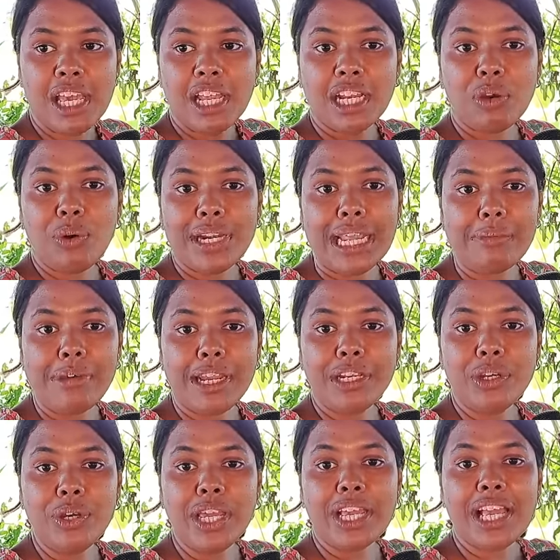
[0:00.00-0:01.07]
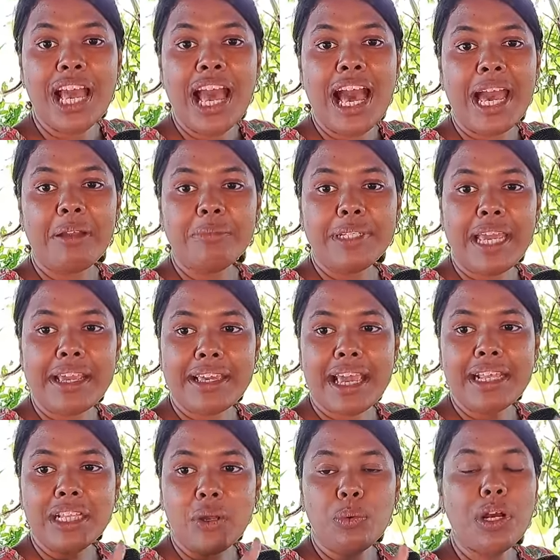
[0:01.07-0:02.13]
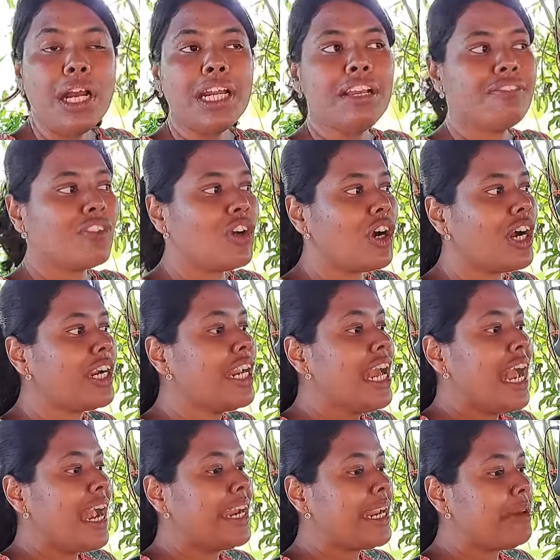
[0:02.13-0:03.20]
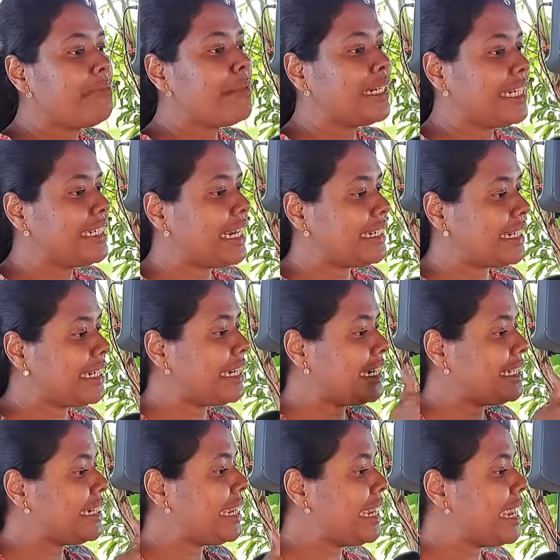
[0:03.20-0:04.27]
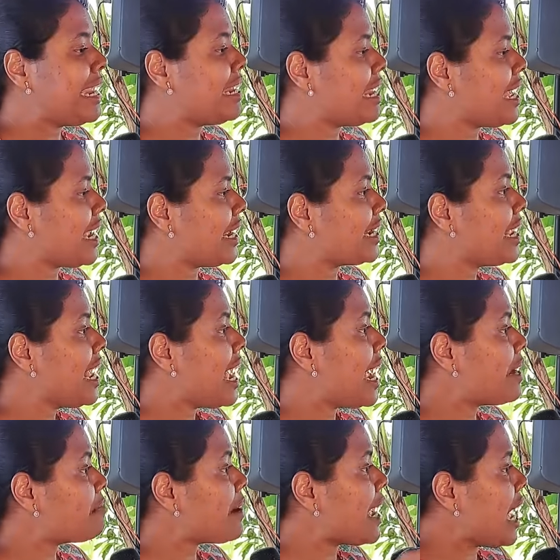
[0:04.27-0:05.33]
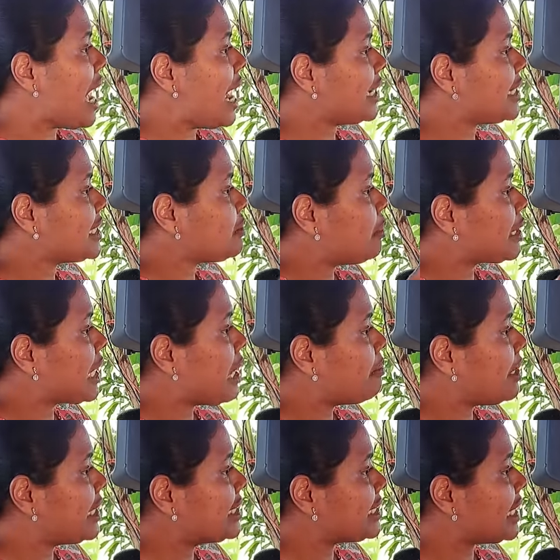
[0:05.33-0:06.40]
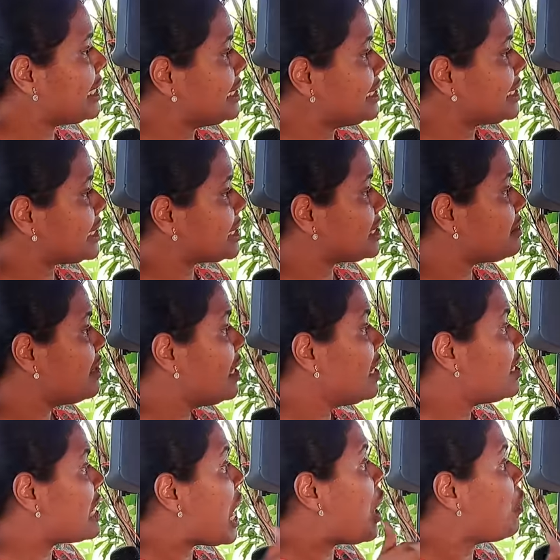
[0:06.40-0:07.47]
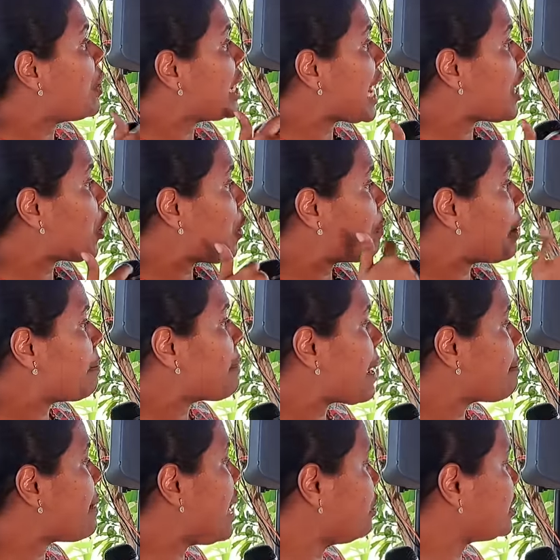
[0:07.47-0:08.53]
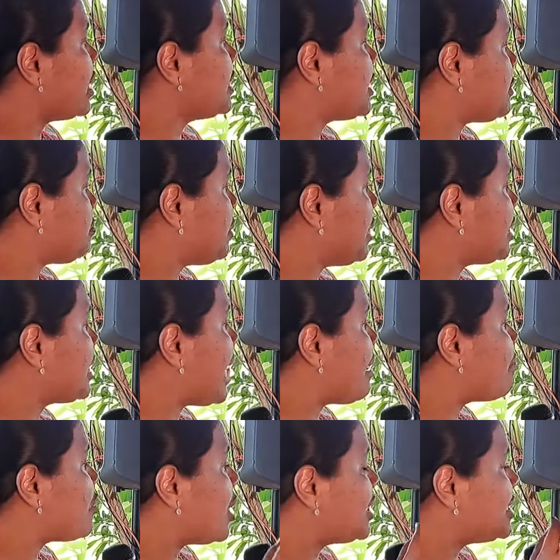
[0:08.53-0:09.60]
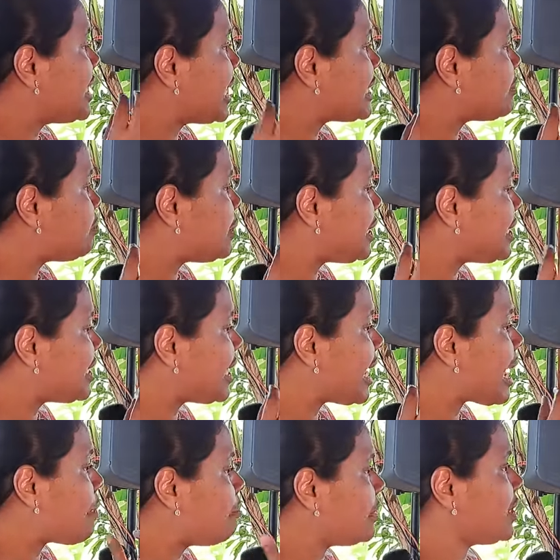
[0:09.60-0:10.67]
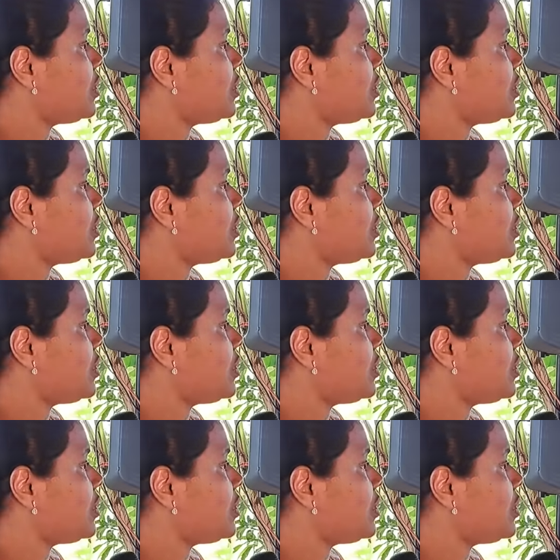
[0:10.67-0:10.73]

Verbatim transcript: Now, what am I doing? I'm taking the word of God and I'm meditating it day and night, and my heart is becoming sensitive. Now, when I open my mouth and speak, I'm not just speaking empty